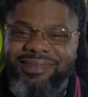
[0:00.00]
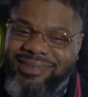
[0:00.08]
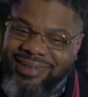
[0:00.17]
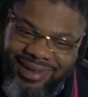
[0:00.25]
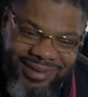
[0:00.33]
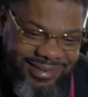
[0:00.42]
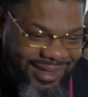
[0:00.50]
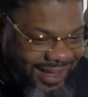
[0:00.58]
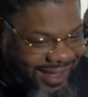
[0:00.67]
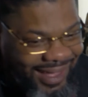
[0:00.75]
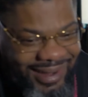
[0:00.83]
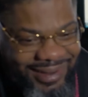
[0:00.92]
"Sellers, I
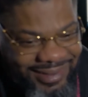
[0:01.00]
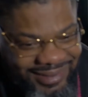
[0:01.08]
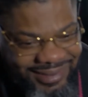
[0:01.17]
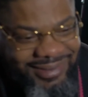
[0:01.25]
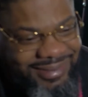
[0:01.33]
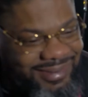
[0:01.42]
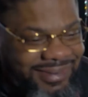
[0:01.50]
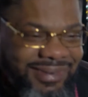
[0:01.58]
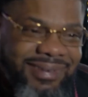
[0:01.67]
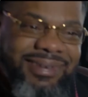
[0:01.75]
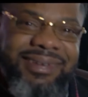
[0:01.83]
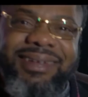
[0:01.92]
gotta come,
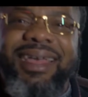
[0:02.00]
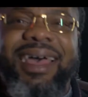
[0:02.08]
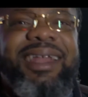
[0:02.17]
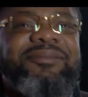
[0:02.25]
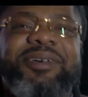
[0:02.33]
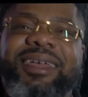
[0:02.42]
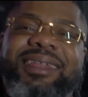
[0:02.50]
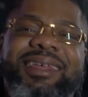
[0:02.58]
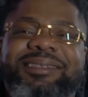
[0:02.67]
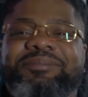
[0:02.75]
I gotta make this